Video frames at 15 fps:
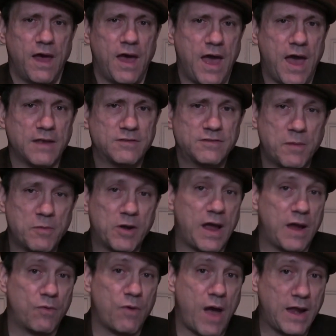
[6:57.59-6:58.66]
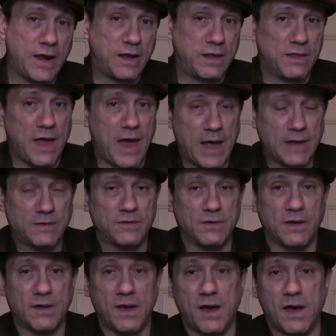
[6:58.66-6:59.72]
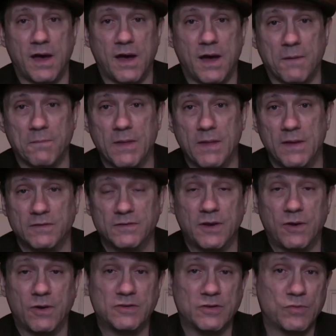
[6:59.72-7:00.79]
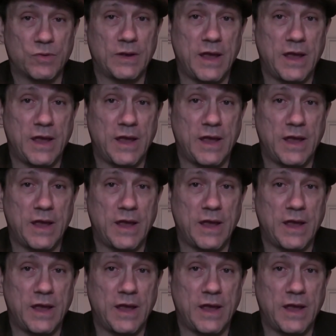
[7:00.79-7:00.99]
And somewhat ironic that cirrus is